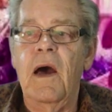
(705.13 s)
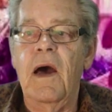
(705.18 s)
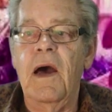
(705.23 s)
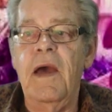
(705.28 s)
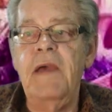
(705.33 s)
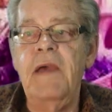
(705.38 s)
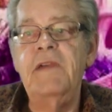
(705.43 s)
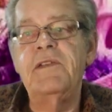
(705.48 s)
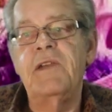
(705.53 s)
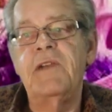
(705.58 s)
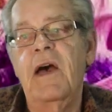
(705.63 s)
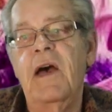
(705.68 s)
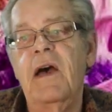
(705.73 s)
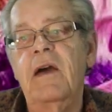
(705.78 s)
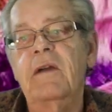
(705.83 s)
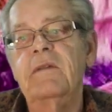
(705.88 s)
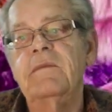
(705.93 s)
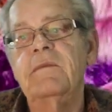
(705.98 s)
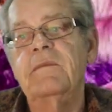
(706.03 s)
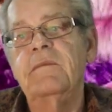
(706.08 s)

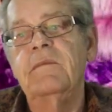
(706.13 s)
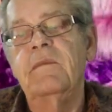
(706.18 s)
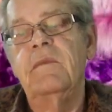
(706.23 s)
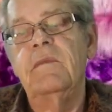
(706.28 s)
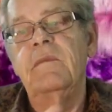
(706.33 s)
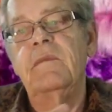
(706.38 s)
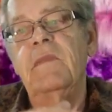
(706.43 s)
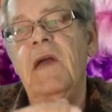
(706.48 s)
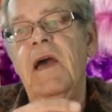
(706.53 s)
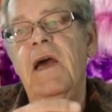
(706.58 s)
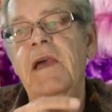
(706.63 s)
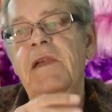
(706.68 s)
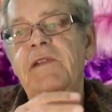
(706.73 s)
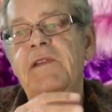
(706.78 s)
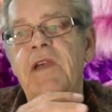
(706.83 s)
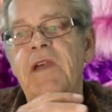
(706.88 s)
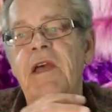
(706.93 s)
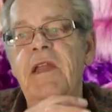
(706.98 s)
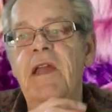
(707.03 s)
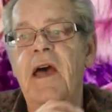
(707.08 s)
Azar,
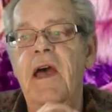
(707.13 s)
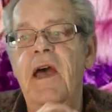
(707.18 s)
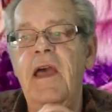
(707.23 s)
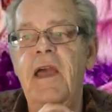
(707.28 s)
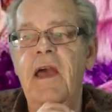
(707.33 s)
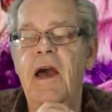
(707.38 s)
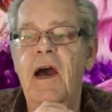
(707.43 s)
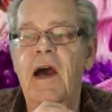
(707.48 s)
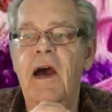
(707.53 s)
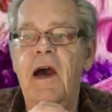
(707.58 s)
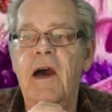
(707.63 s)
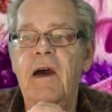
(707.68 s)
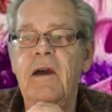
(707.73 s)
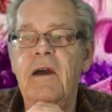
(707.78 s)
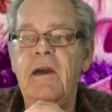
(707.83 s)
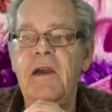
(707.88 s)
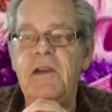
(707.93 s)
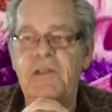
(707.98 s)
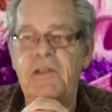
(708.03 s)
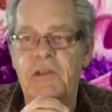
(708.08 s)
A-Z-A-R,
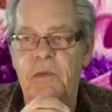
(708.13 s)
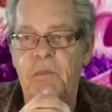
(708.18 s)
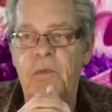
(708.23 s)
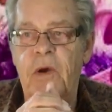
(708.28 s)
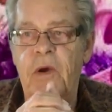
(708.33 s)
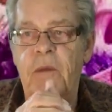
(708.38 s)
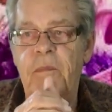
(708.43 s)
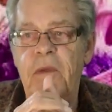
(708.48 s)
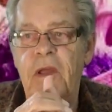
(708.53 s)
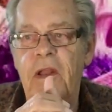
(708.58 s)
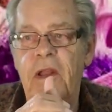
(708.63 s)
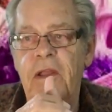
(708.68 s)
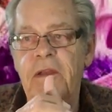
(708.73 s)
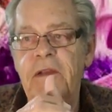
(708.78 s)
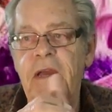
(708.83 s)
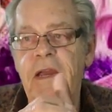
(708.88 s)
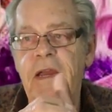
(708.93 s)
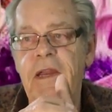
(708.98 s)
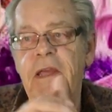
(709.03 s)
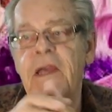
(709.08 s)
is a popular
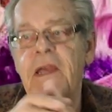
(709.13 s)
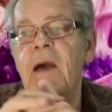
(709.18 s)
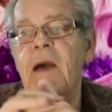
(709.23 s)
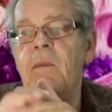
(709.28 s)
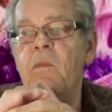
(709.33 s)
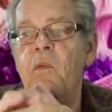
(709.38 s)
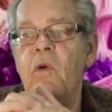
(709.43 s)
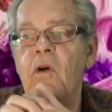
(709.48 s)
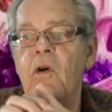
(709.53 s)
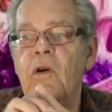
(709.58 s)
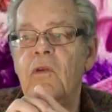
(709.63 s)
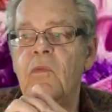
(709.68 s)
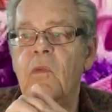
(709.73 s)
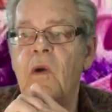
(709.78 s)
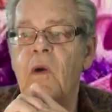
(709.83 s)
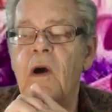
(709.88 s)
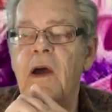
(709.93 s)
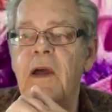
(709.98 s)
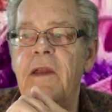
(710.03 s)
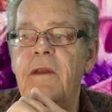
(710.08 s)
dating app
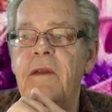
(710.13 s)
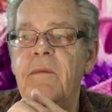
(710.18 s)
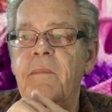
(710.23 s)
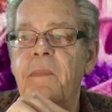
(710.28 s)
worldwide.